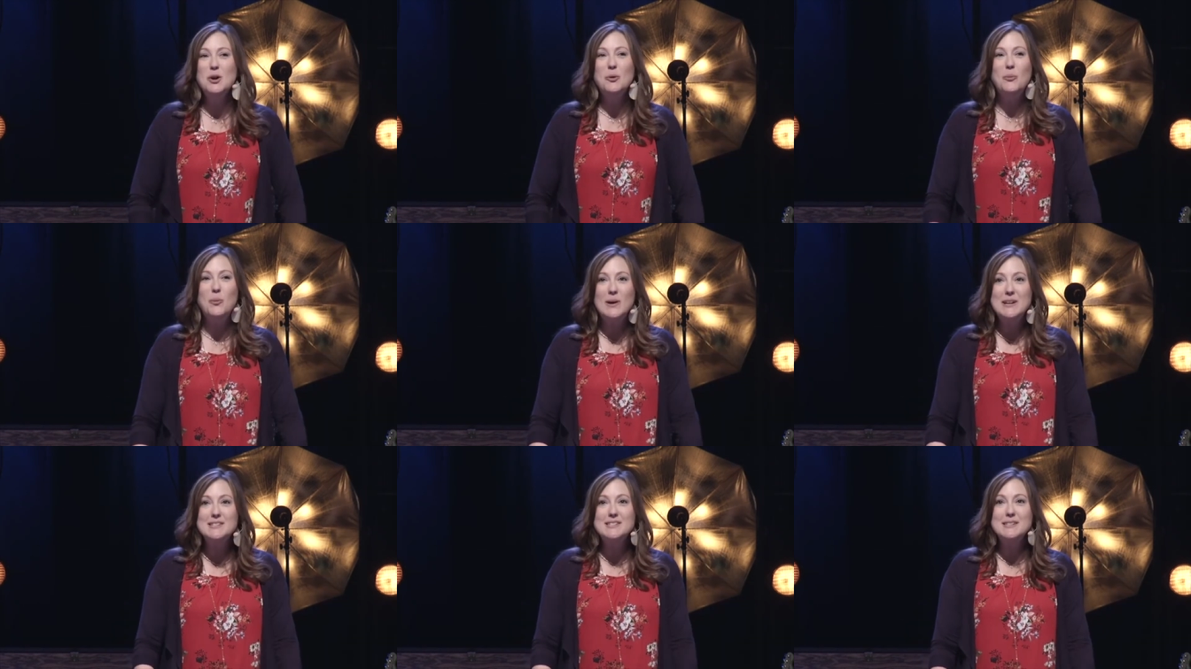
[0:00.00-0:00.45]

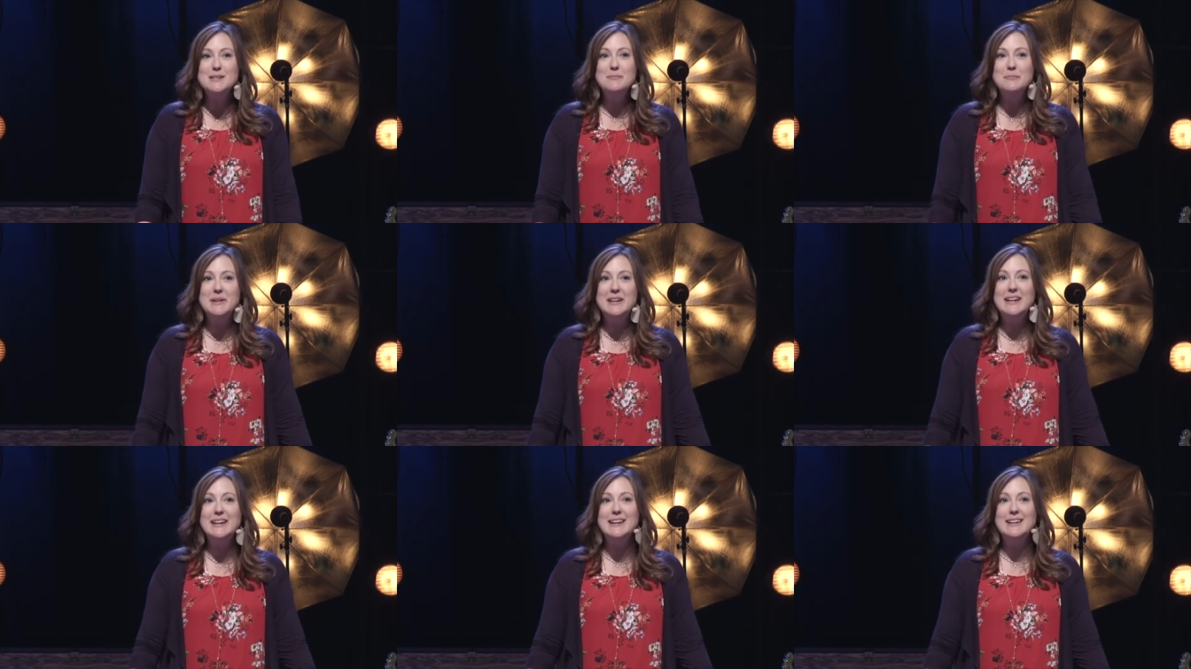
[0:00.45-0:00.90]

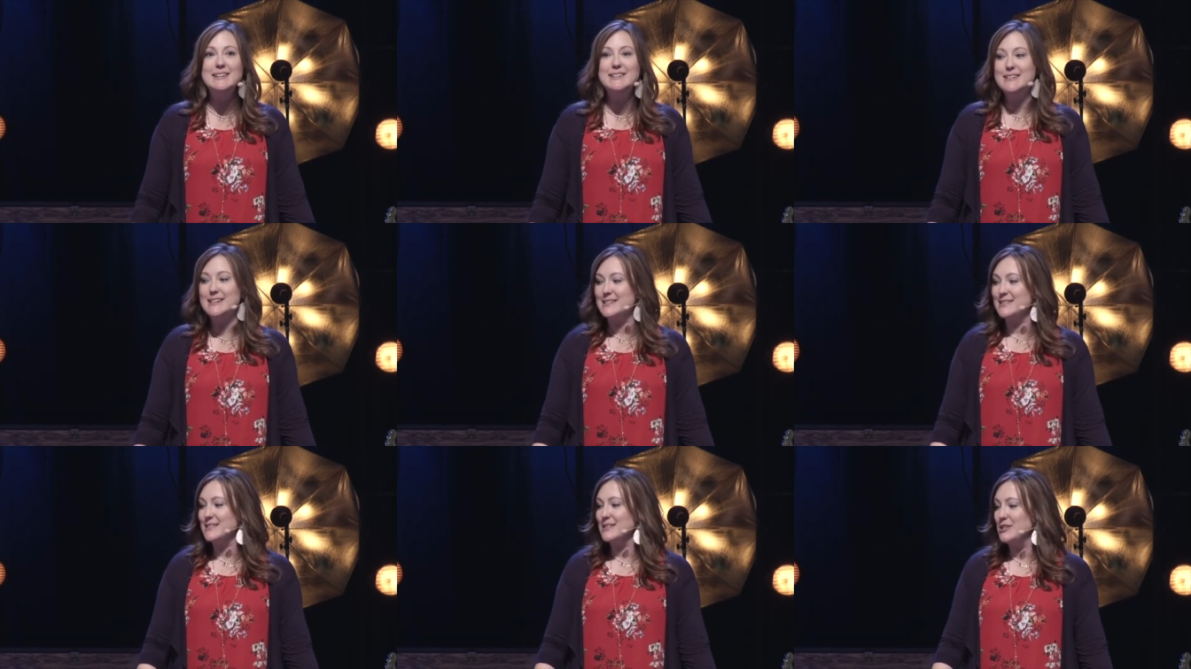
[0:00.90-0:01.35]
Wasn't me and
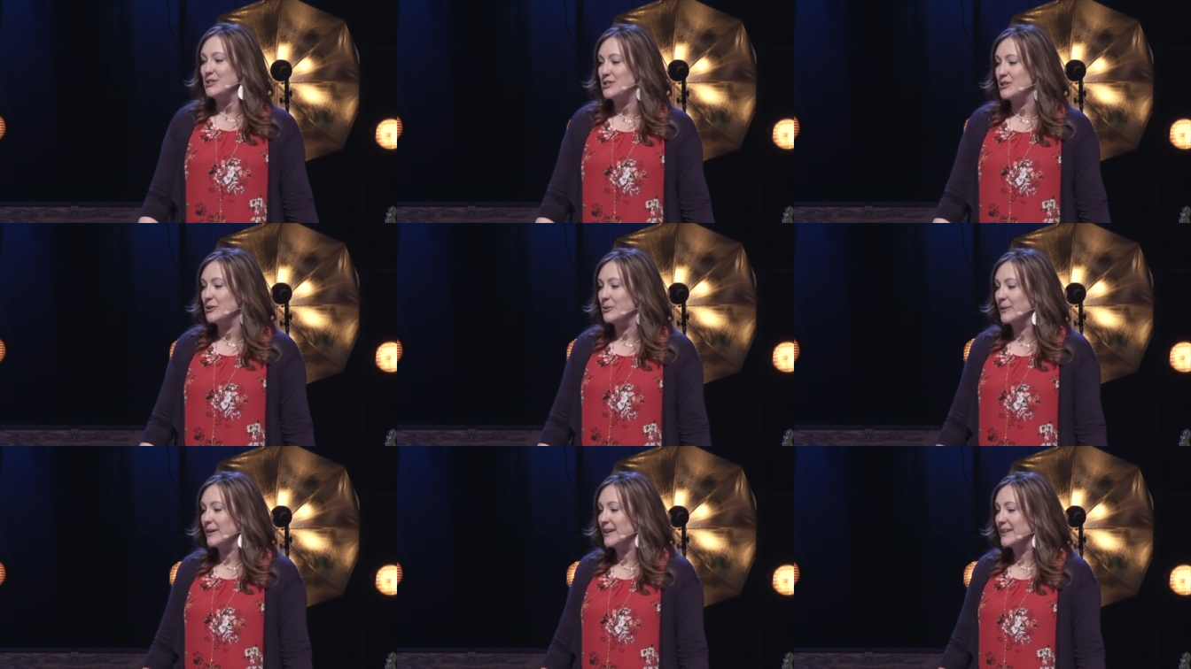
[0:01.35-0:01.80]
doesn't
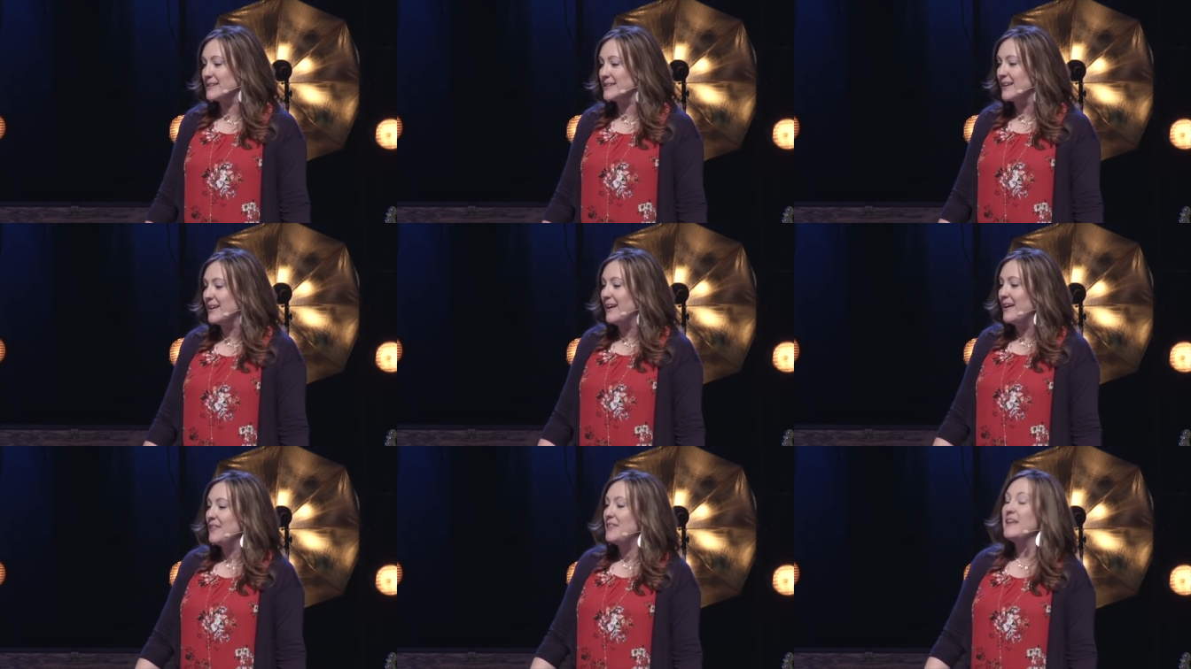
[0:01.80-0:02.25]
do it.
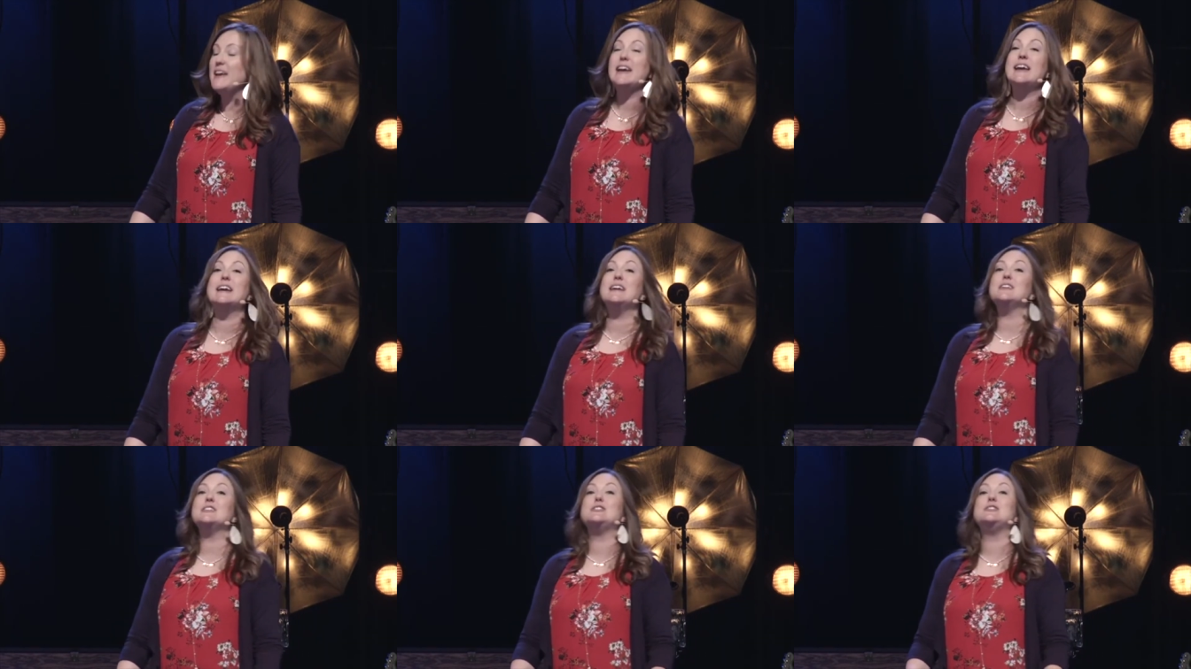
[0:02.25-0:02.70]

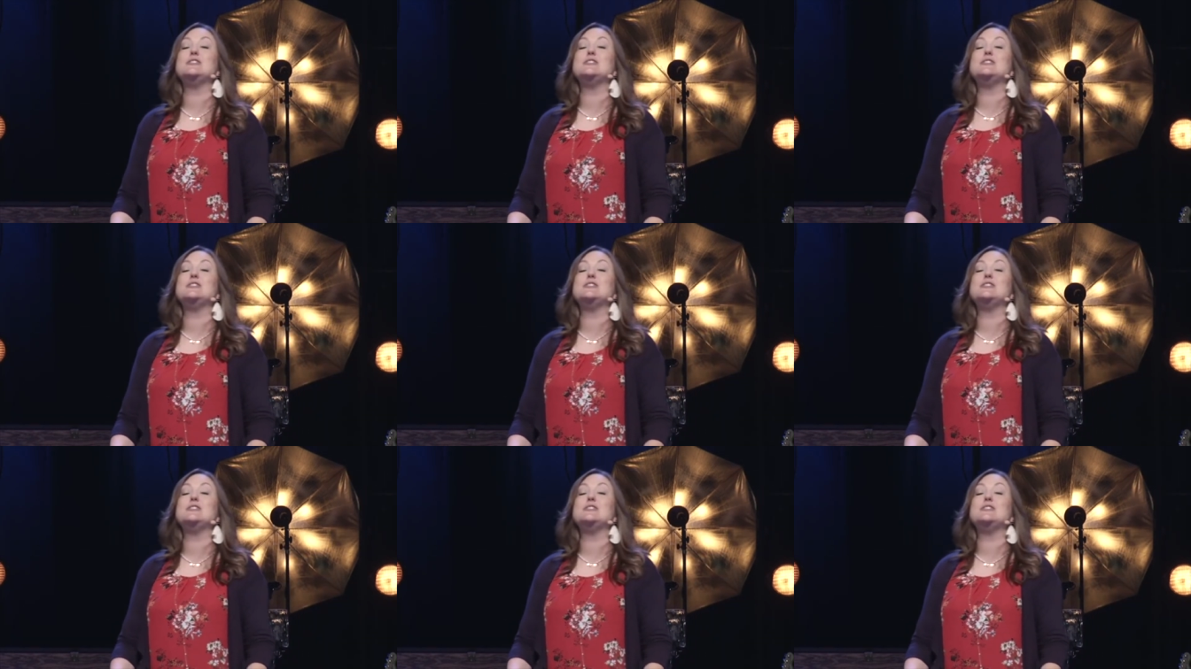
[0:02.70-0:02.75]
They